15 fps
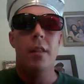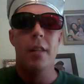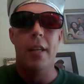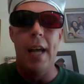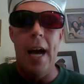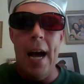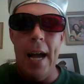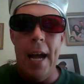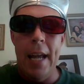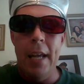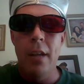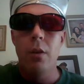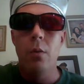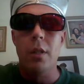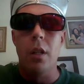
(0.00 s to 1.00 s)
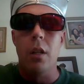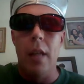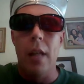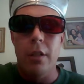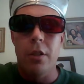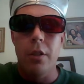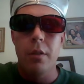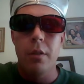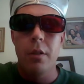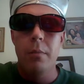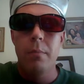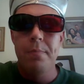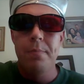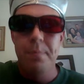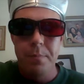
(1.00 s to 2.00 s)
The guy was a legend.
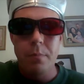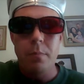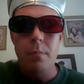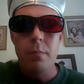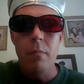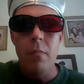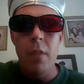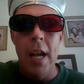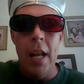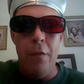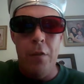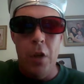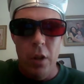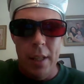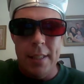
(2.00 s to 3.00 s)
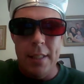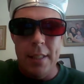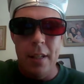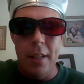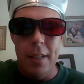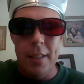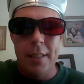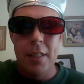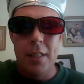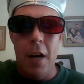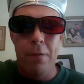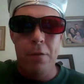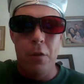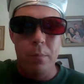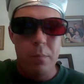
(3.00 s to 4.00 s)
And if you listen to the
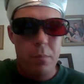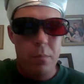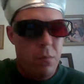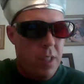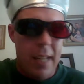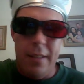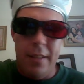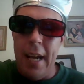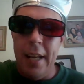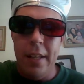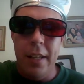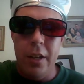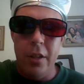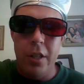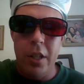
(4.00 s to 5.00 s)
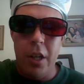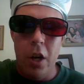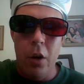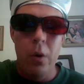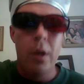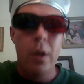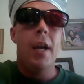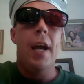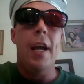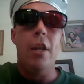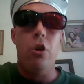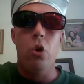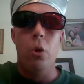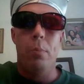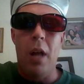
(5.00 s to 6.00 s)
stuff from, say, ten years ago, and
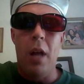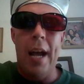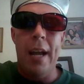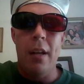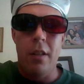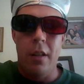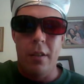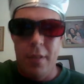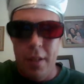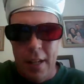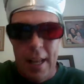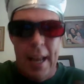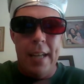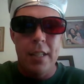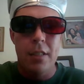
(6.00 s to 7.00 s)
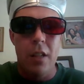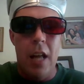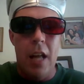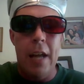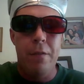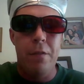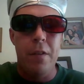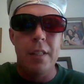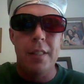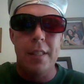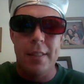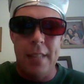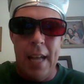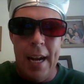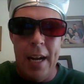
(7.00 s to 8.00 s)
you apply it to today's life and
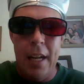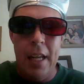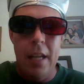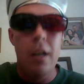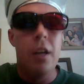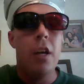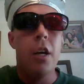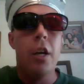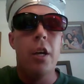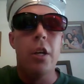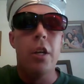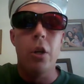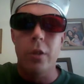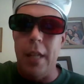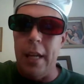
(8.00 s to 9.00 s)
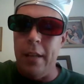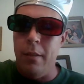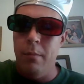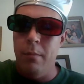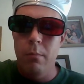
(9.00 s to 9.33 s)
society, you'll say,